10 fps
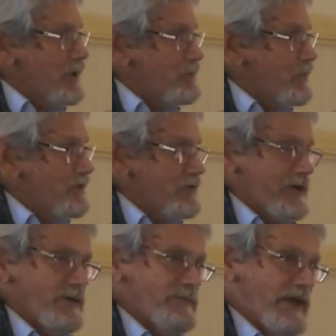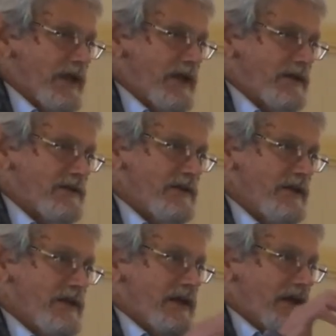blood pressure come down,
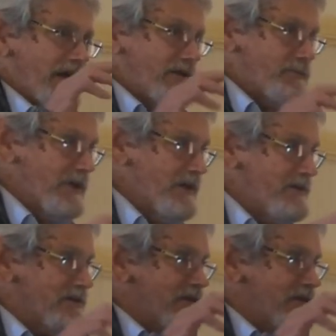it means